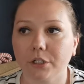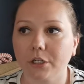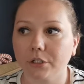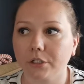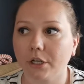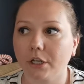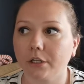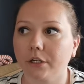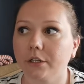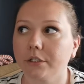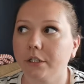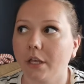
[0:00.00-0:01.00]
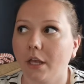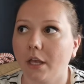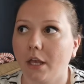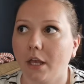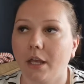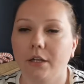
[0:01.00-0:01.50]
you're changing colors.
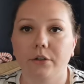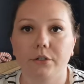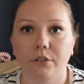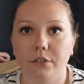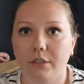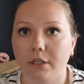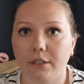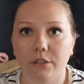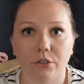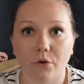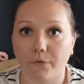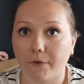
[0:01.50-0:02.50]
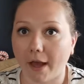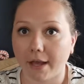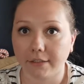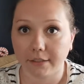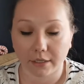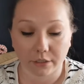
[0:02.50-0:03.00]
And it's so
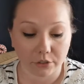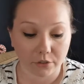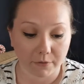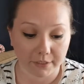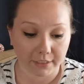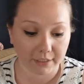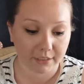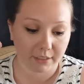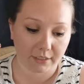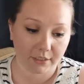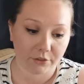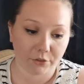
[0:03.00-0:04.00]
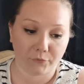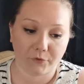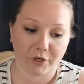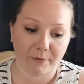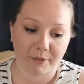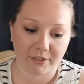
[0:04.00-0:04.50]
fast and it's so addicting because you're
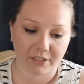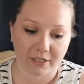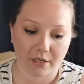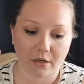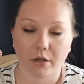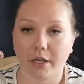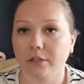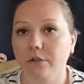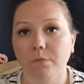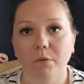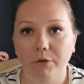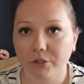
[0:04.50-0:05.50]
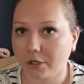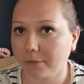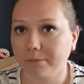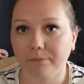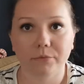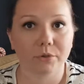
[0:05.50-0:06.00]
very much like, okay, just one more stripe,
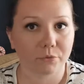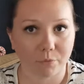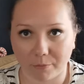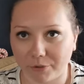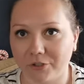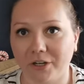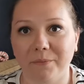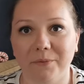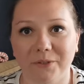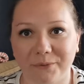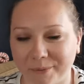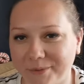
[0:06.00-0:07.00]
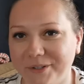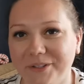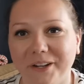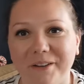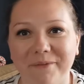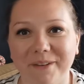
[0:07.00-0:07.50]
just one more stripe, just one more
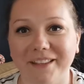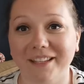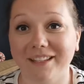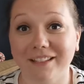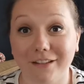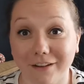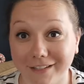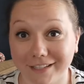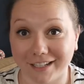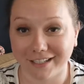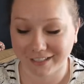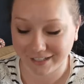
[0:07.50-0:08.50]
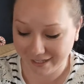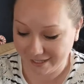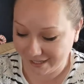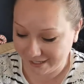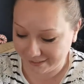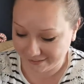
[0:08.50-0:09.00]
stripe, and then the sock's done.
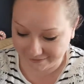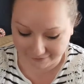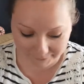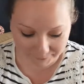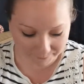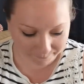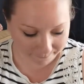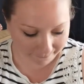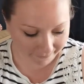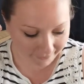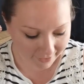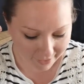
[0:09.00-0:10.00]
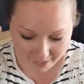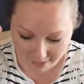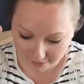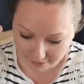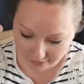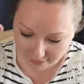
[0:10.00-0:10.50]
So
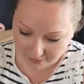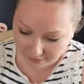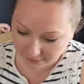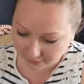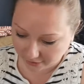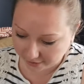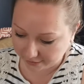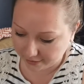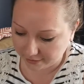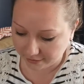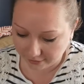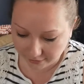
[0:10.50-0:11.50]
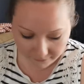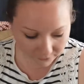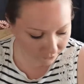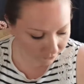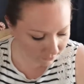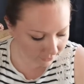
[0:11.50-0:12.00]
yeah, here I can give
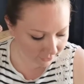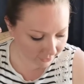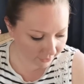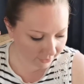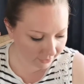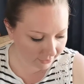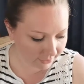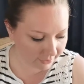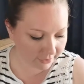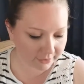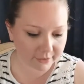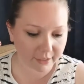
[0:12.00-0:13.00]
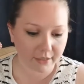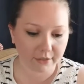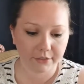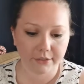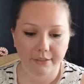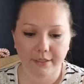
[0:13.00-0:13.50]
you these
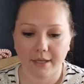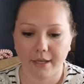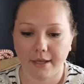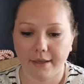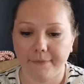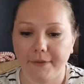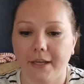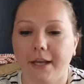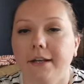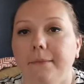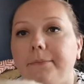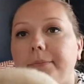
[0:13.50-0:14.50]
colors. They kind